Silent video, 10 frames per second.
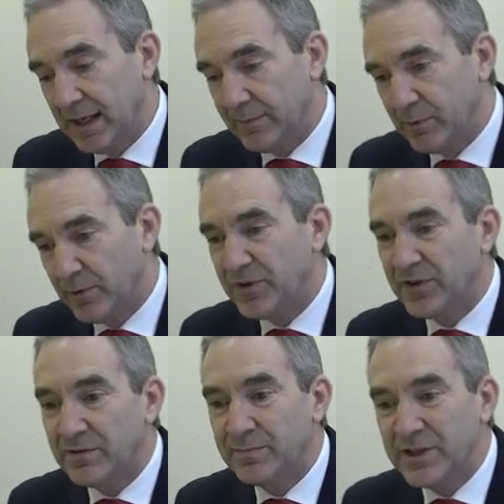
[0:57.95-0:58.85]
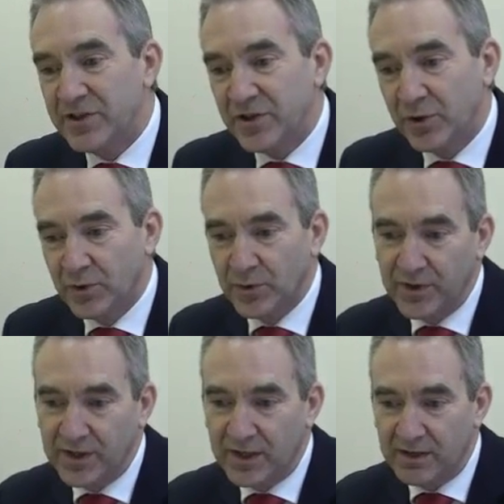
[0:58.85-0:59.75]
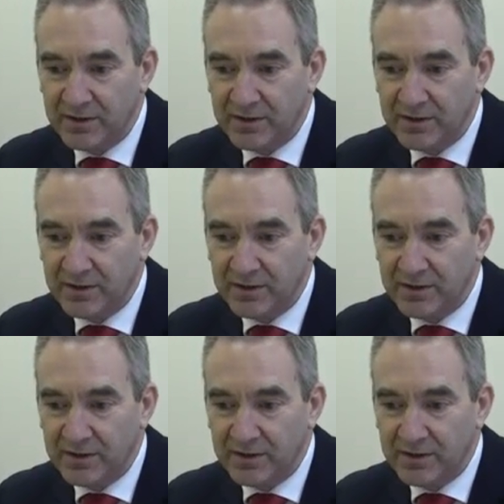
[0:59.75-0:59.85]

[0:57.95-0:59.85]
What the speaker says: And we wanted to be sure that our